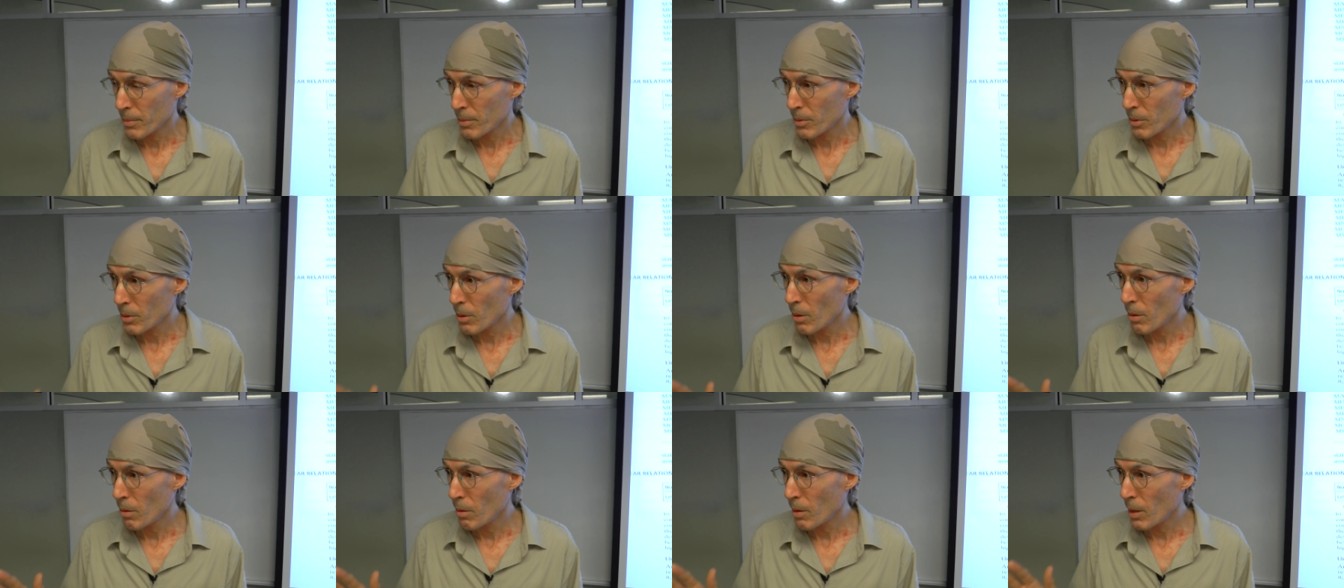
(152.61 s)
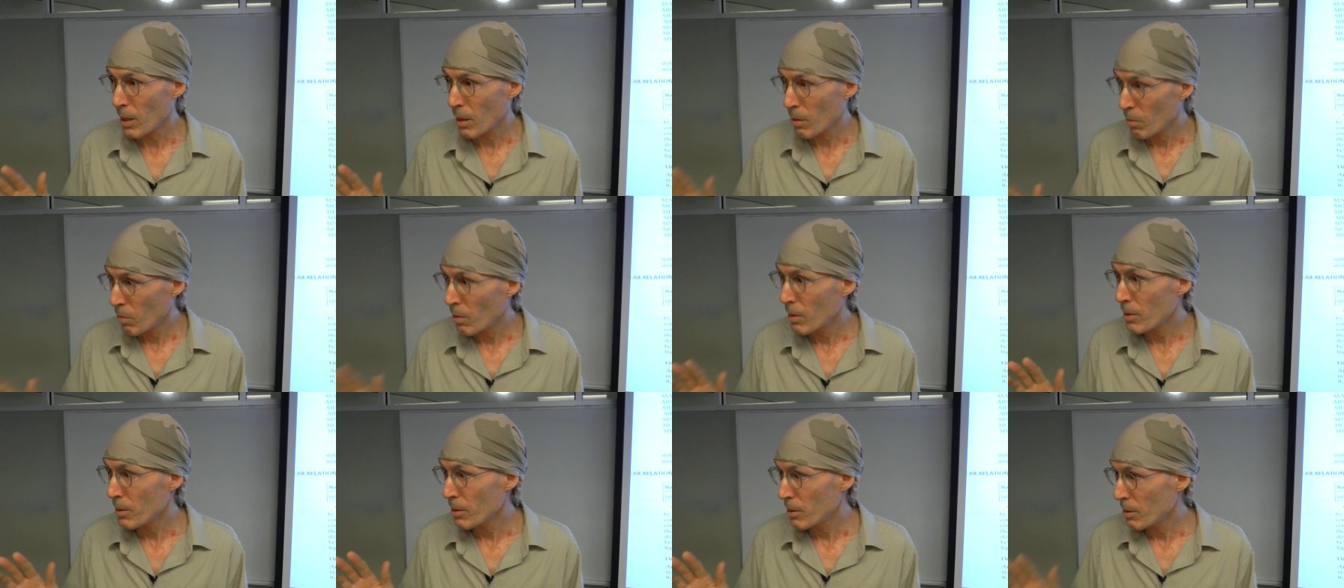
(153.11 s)
So I
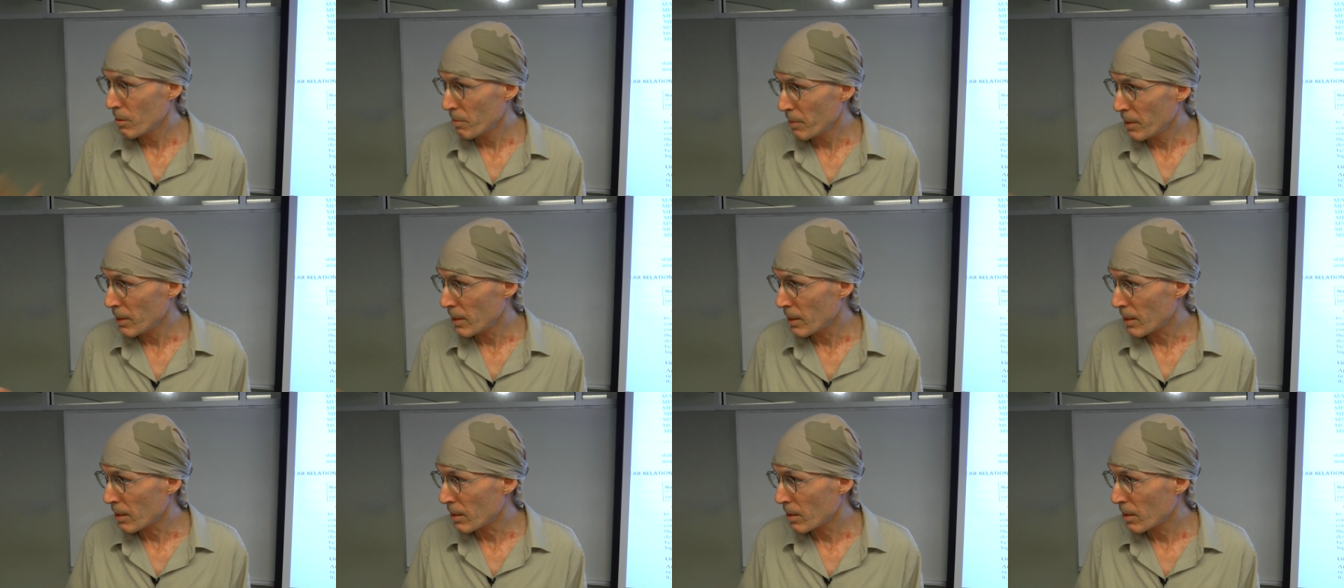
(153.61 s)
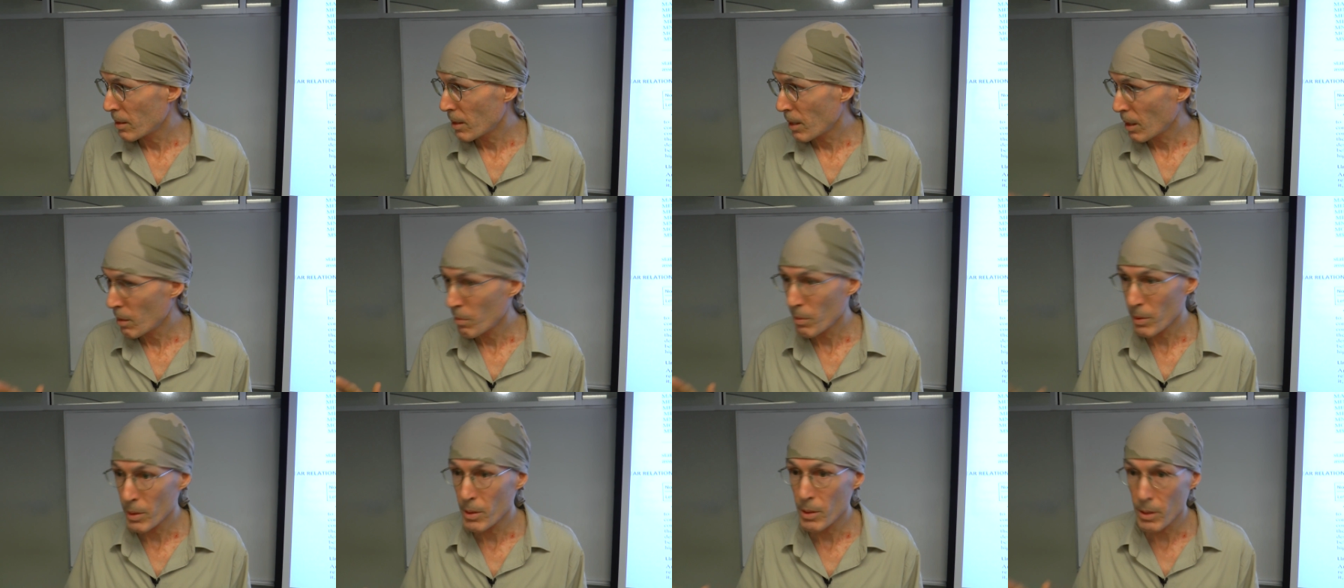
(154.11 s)
want you to read it.
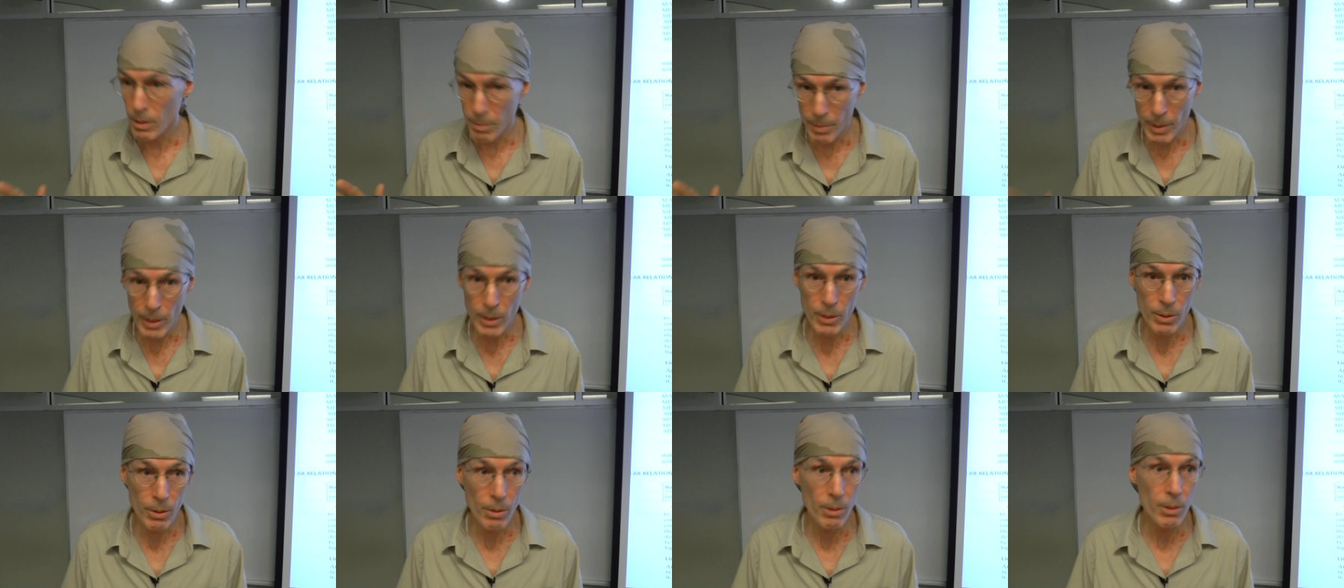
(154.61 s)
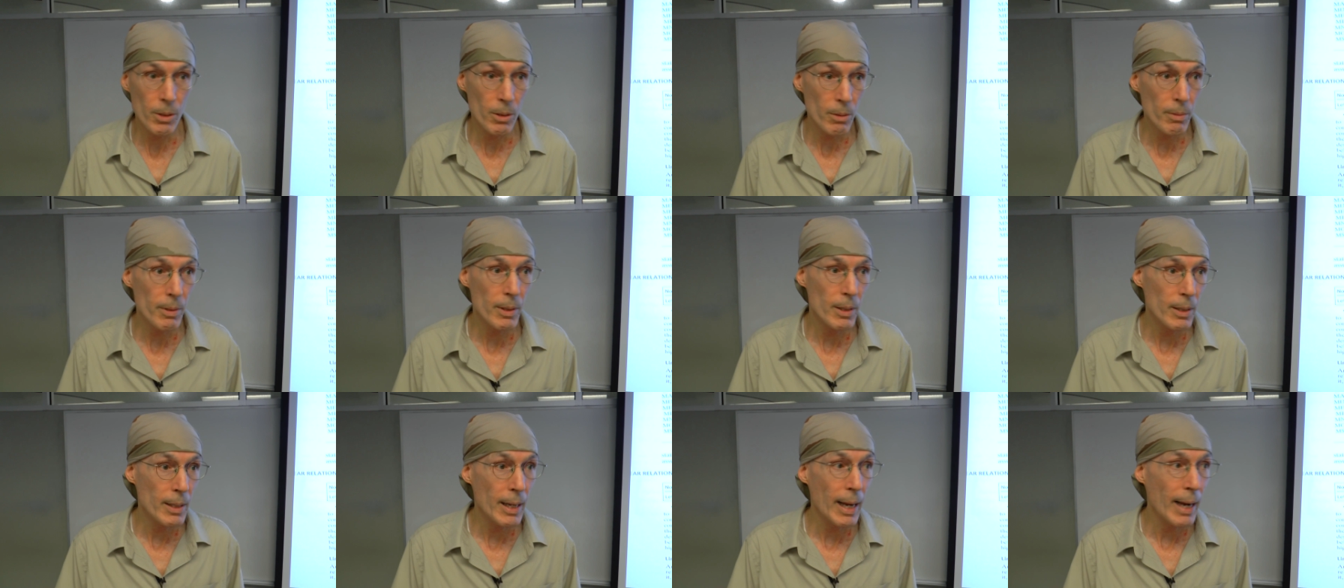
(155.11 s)
I want you to make sure
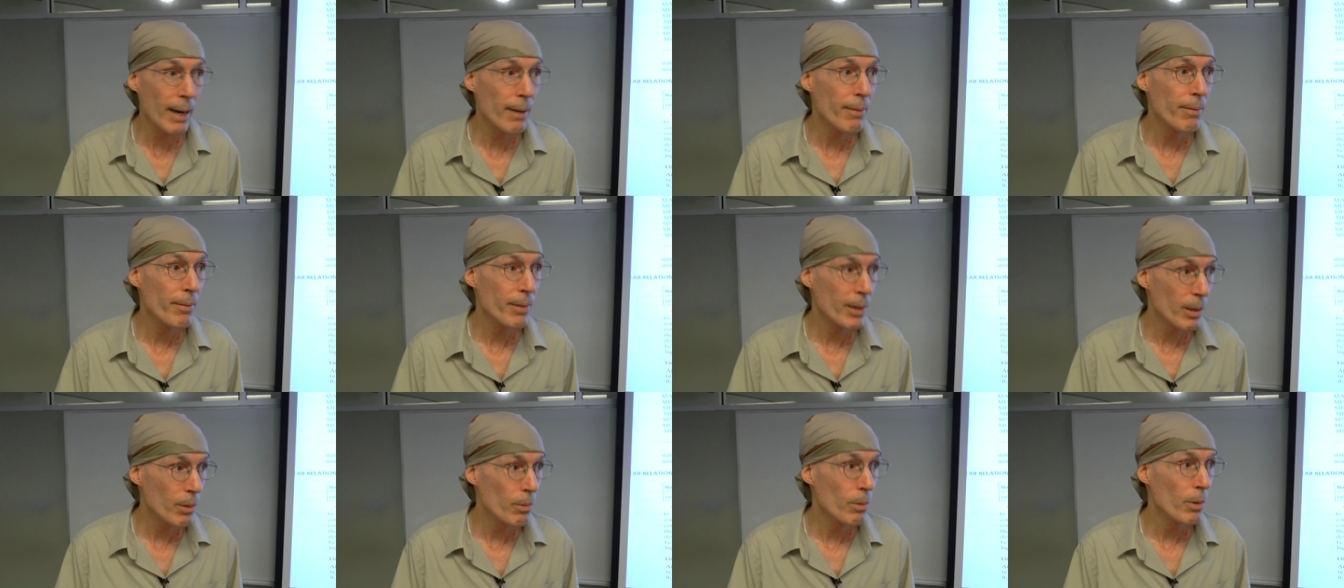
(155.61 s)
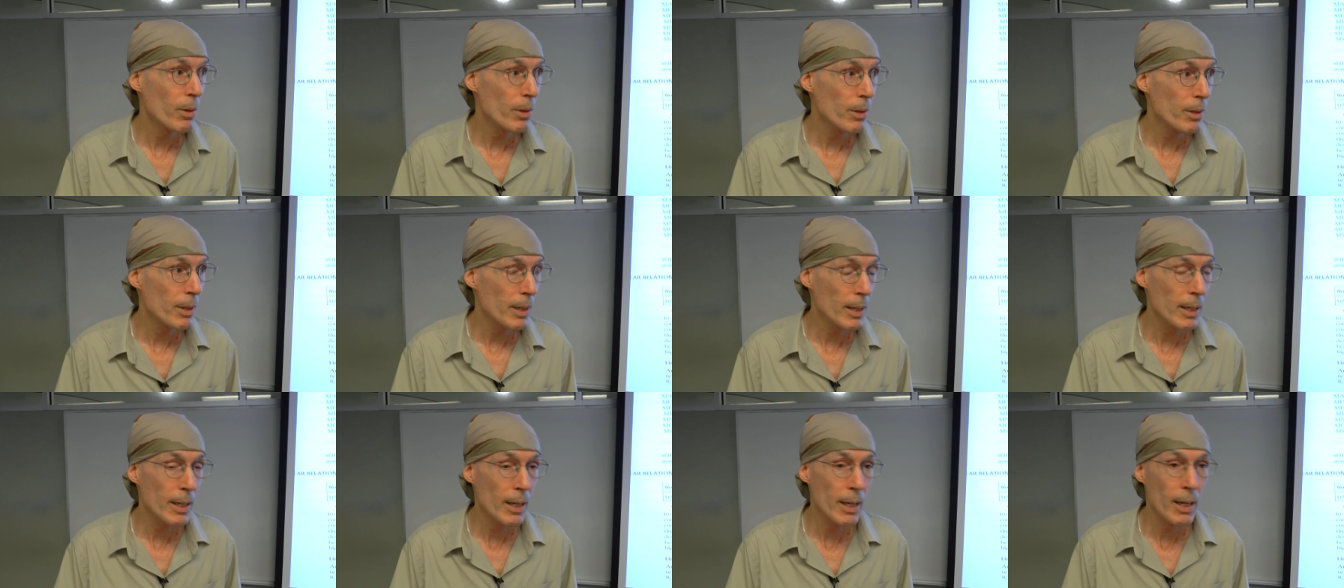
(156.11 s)
you read every
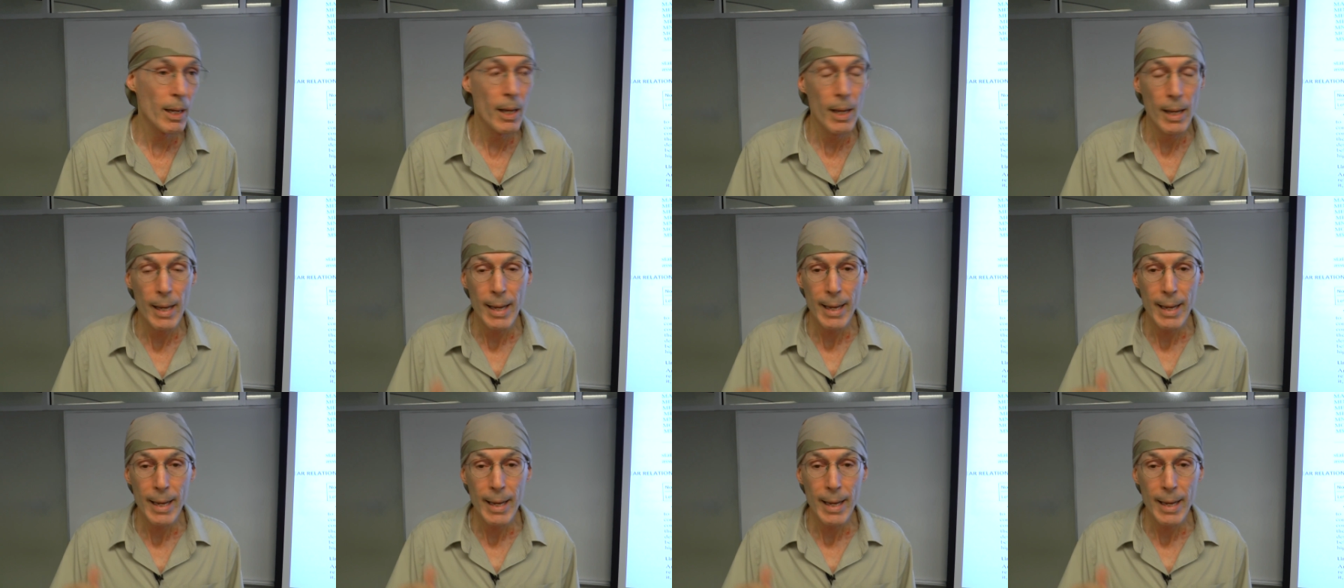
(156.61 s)
word in it.